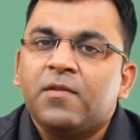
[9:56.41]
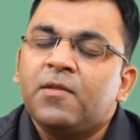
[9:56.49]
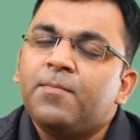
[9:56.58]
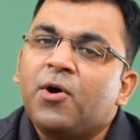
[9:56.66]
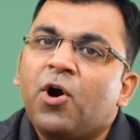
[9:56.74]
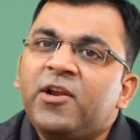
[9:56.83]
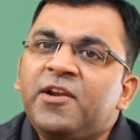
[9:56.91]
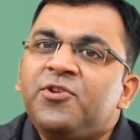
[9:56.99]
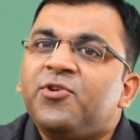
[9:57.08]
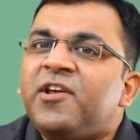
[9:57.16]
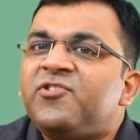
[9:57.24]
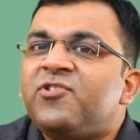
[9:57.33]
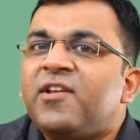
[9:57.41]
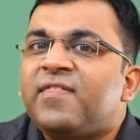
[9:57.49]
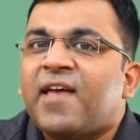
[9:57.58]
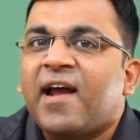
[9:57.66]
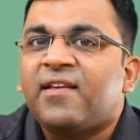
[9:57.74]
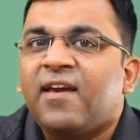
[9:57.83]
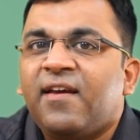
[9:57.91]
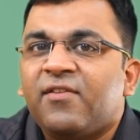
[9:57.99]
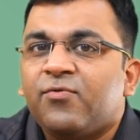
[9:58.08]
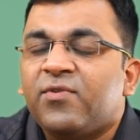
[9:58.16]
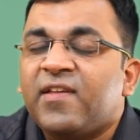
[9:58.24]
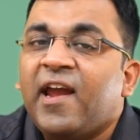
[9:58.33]
The Macaulay duration in that
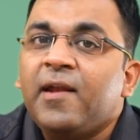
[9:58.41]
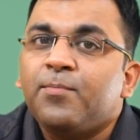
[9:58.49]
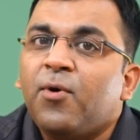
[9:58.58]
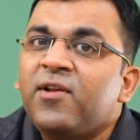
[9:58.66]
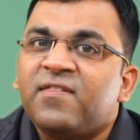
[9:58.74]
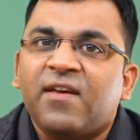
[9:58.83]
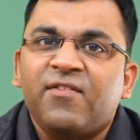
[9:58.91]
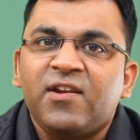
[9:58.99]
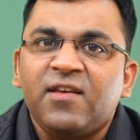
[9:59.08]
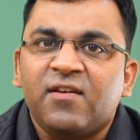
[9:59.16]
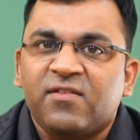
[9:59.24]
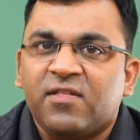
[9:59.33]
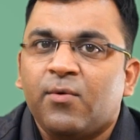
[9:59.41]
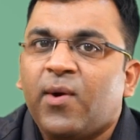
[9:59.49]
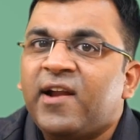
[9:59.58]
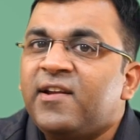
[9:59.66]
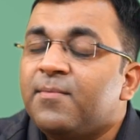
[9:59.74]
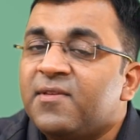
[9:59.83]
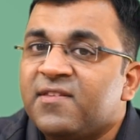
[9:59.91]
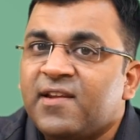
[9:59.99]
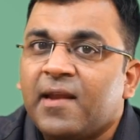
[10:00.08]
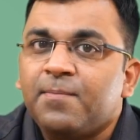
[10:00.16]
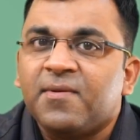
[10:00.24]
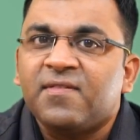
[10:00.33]
case was 8.7 years, the YTM is
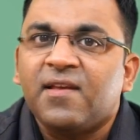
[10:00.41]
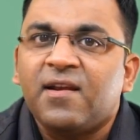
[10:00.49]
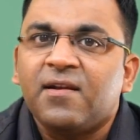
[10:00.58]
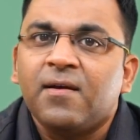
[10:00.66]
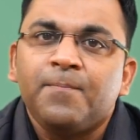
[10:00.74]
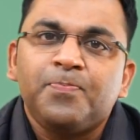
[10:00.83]
10%,